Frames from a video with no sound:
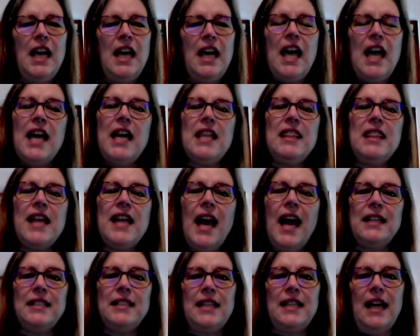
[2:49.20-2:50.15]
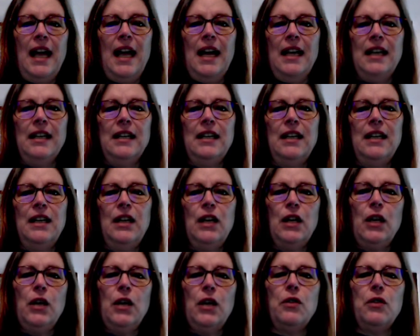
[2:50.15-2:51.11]
In that day,
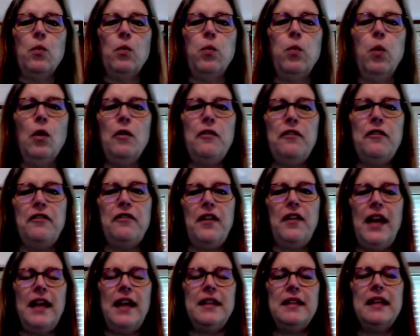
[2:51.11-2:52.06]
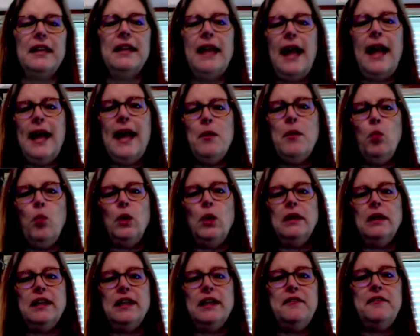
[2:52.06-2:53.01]
the wolf and the lamb will
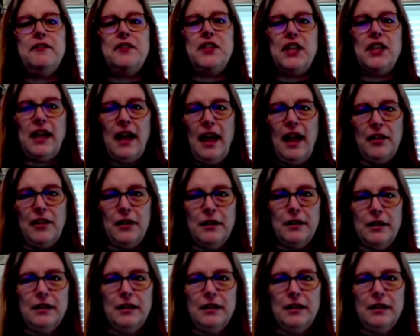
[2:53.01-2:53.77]
live together.